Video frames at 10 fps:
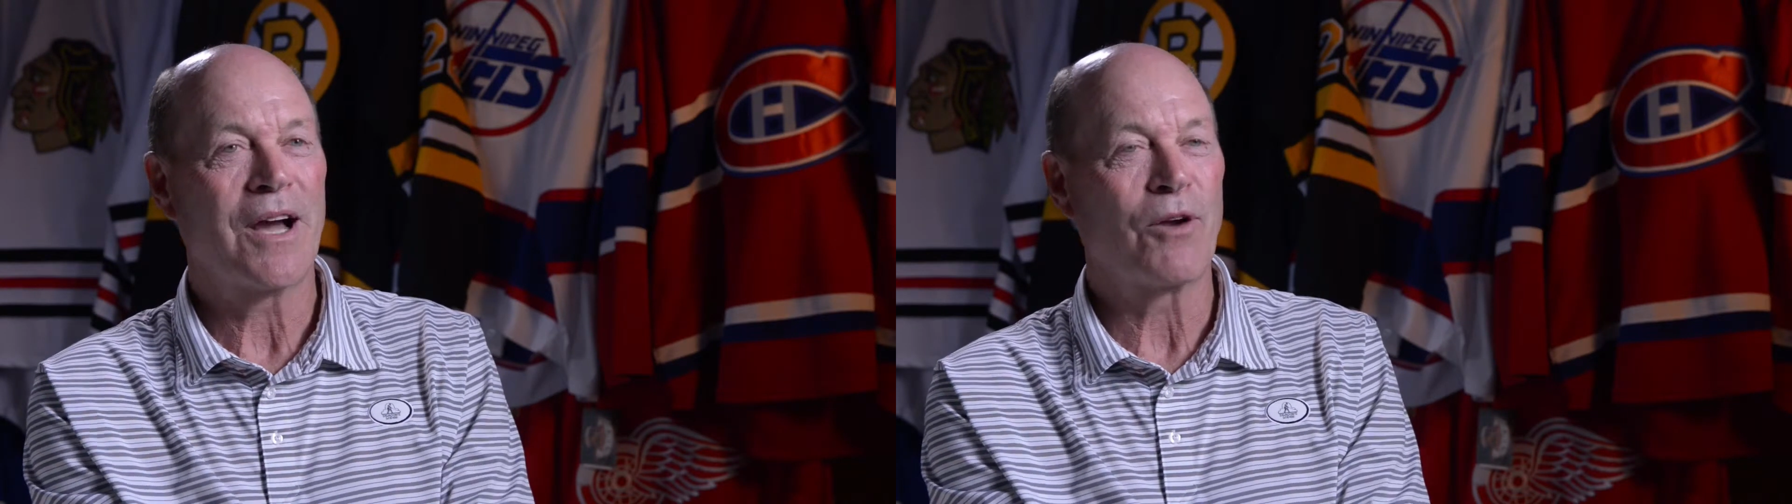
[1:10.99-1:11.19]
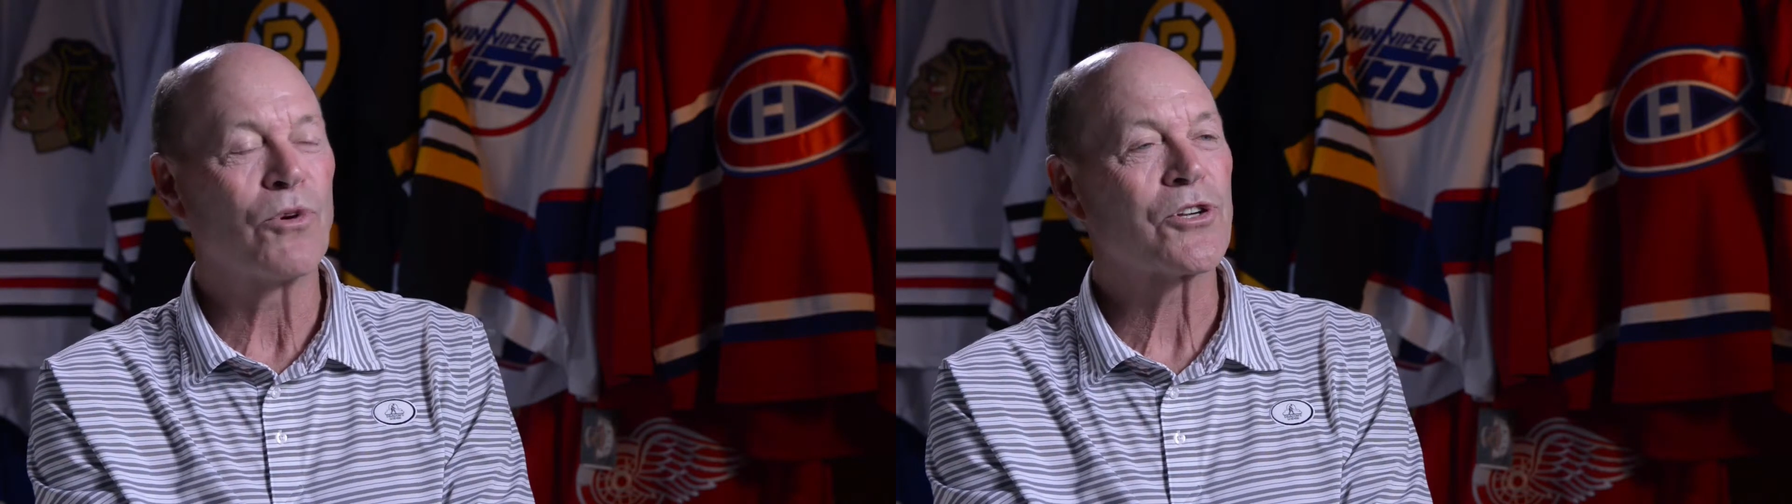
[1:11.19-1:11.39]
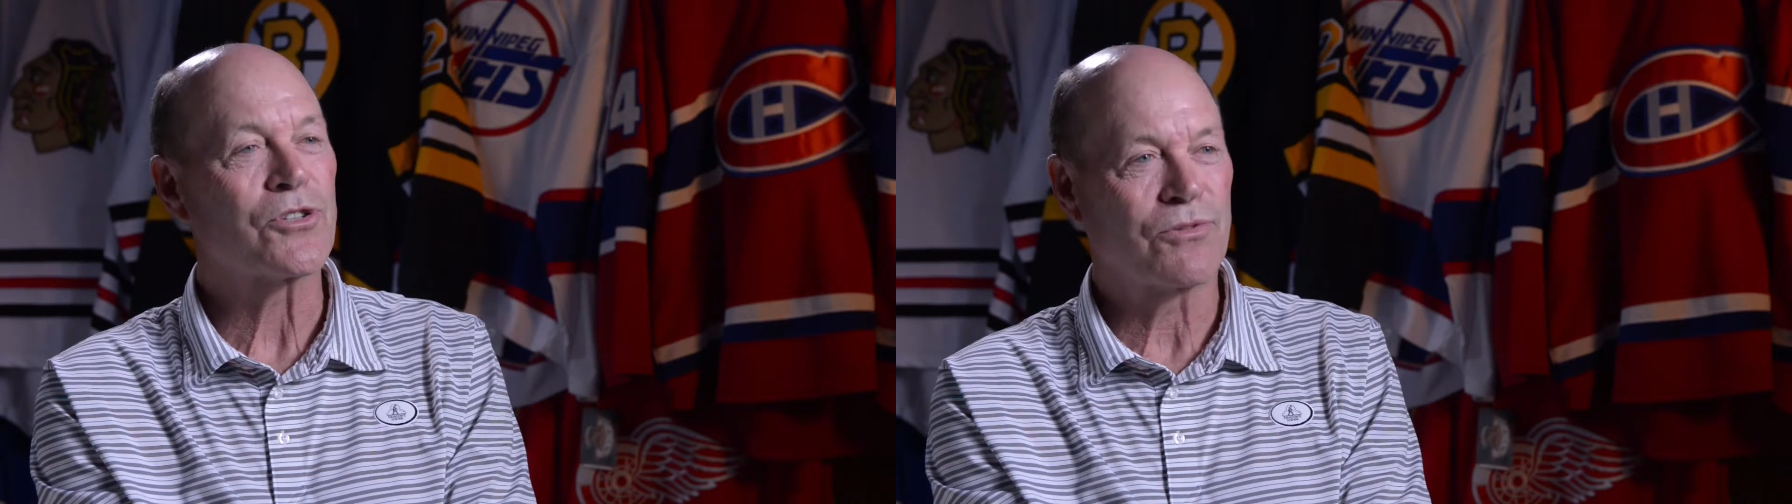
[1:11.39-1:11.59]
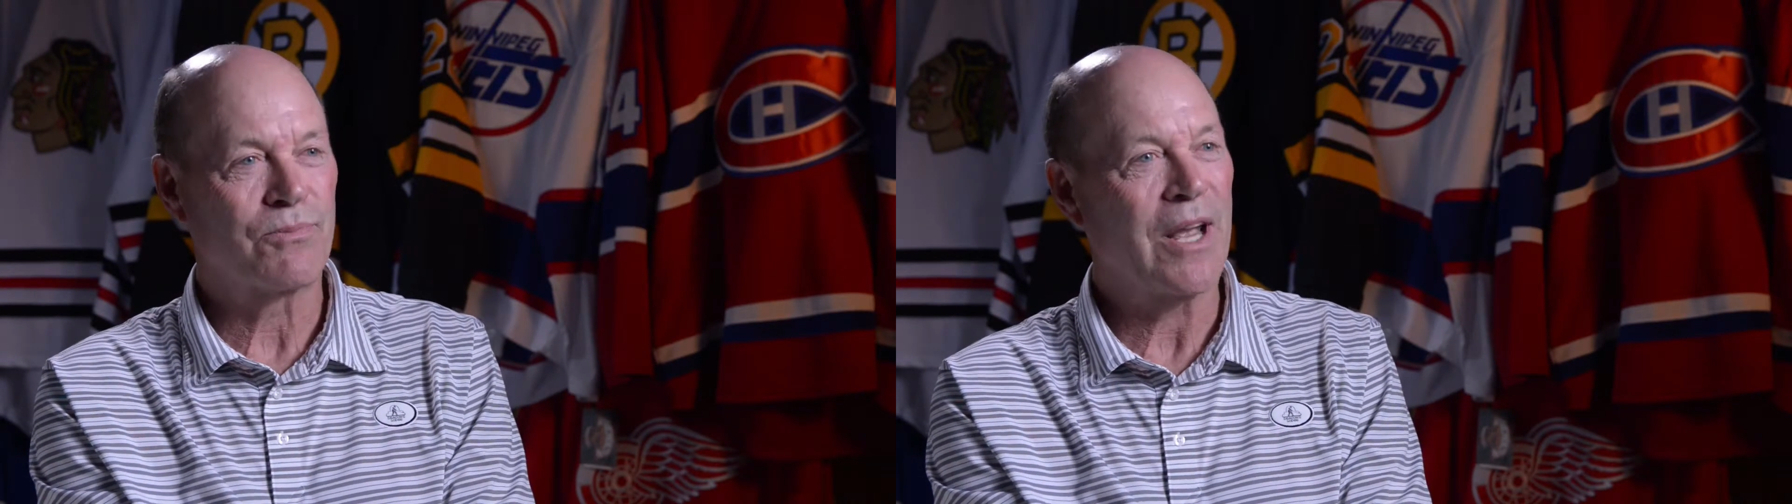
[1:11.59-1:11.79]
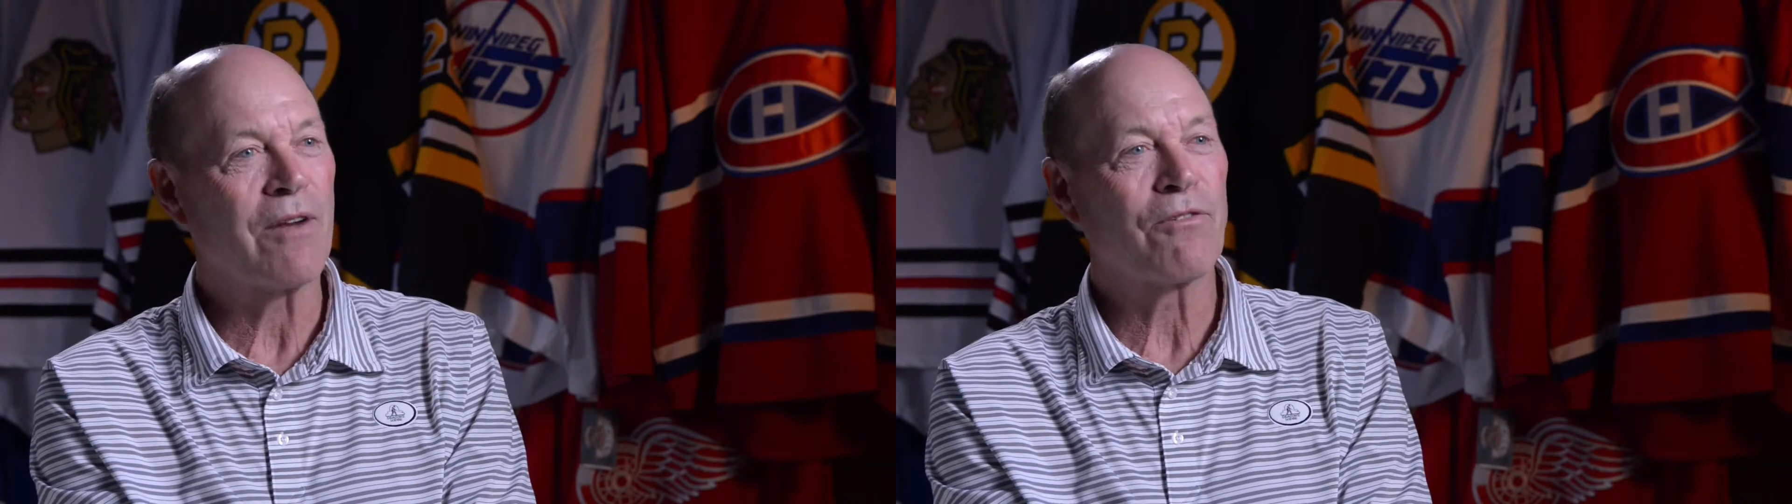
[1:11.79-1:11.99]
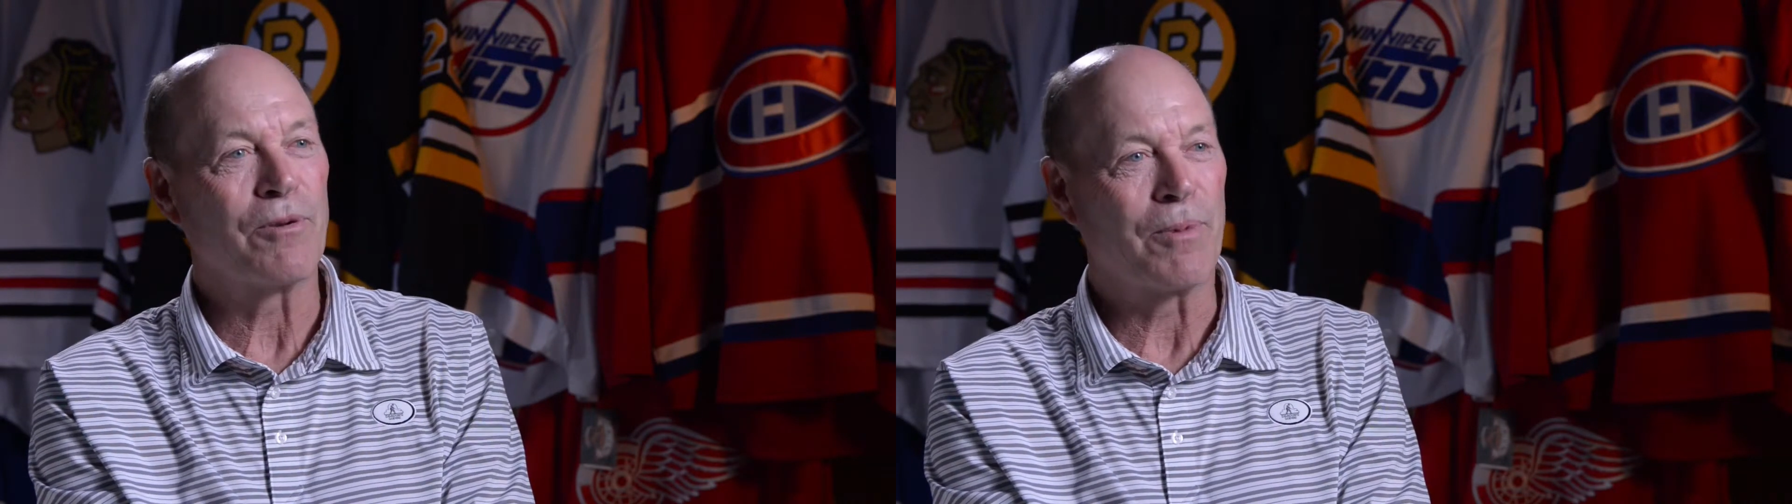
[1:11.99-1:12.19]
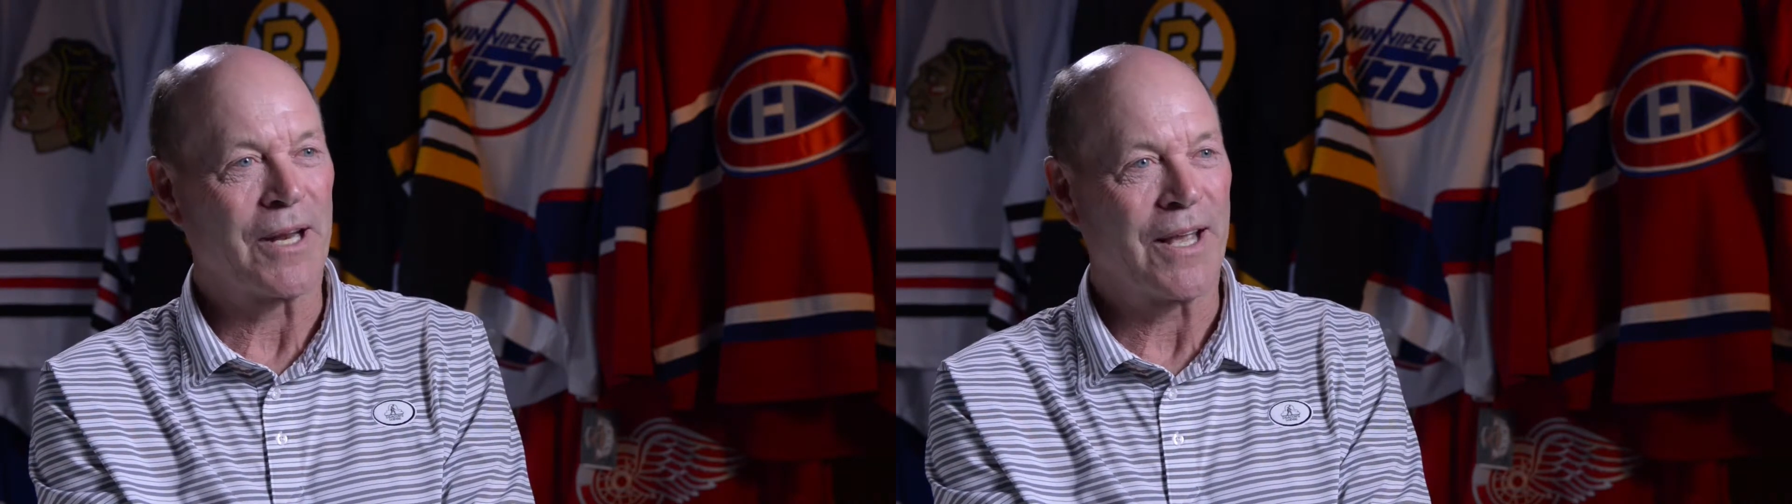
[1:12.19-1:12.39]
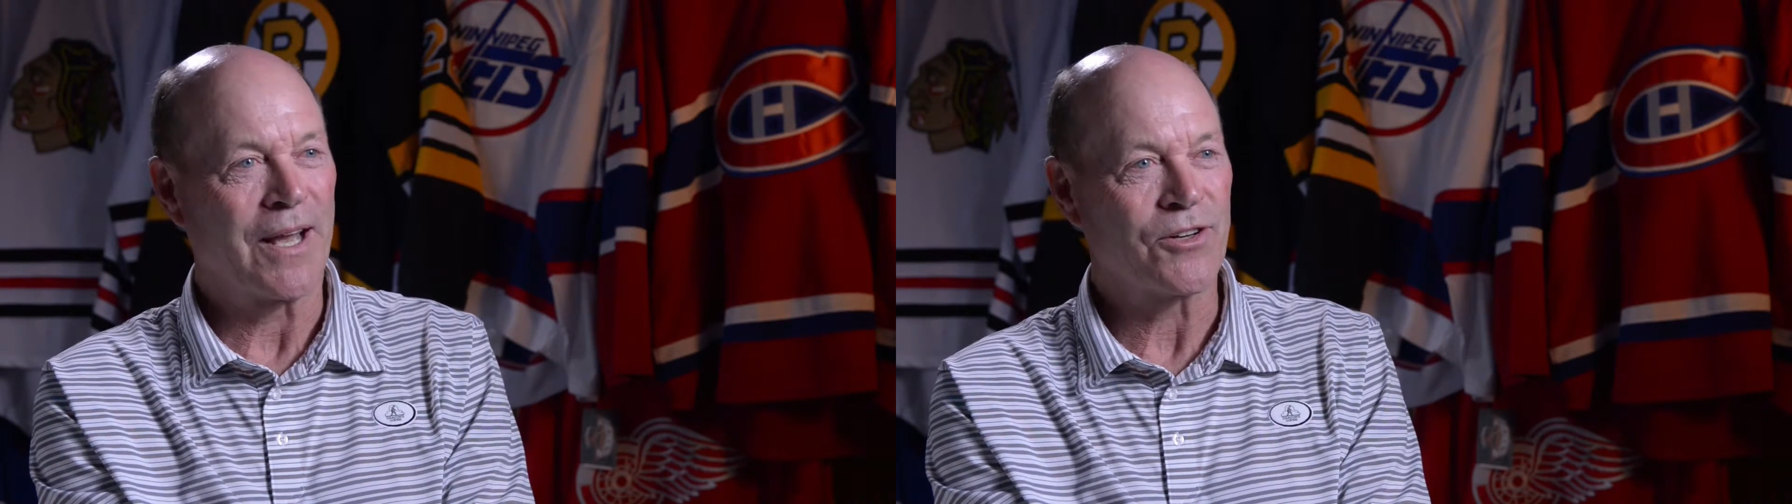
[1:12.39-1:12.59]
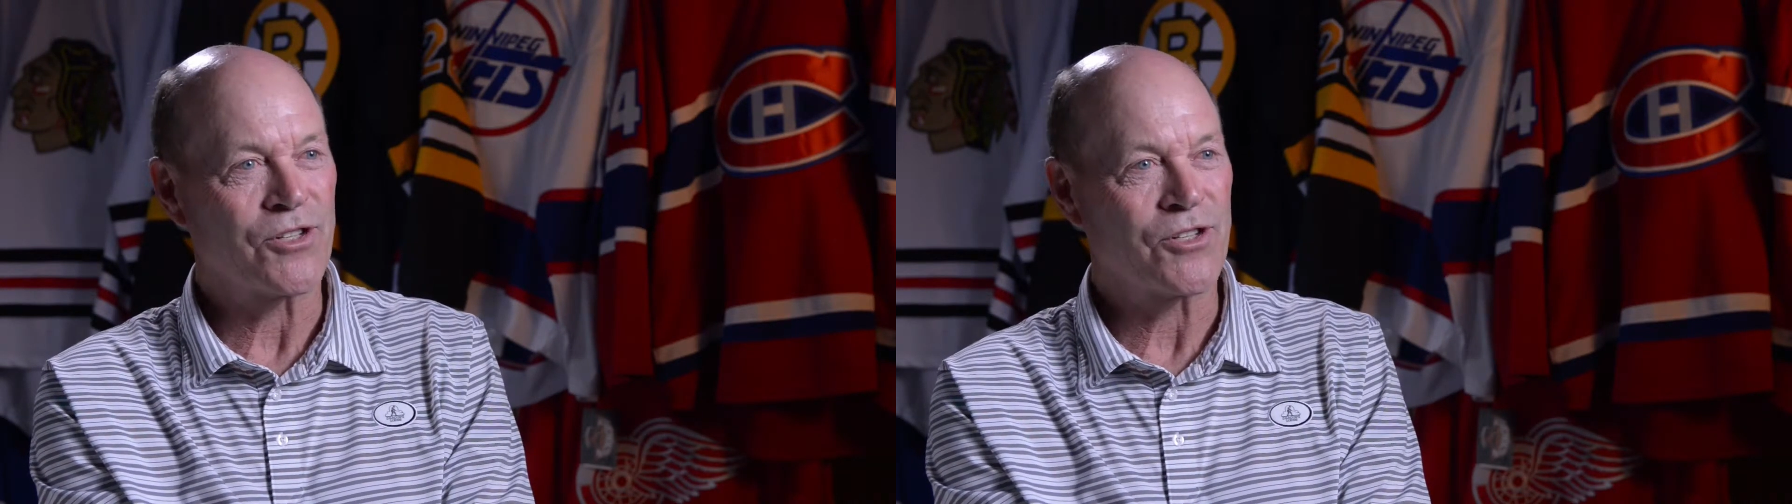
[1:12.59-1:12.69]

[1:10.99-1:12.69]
I wish everybody had a